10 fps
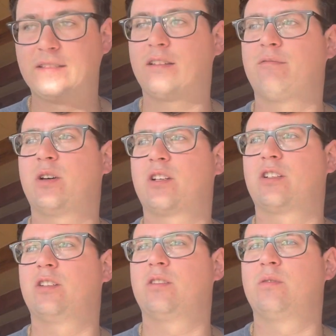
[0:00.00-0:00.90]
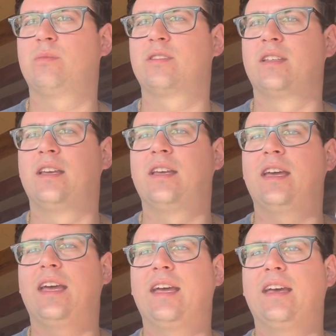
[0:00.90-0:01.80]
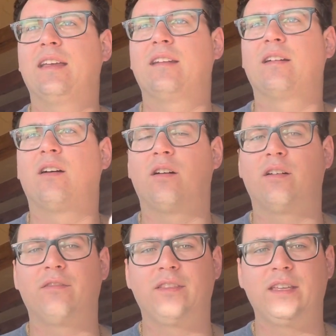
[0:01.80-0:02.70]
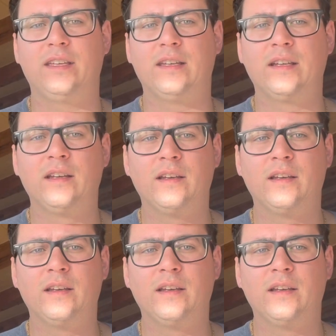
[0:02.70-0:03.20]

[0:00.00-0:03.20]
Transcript: of mushrooms and all of the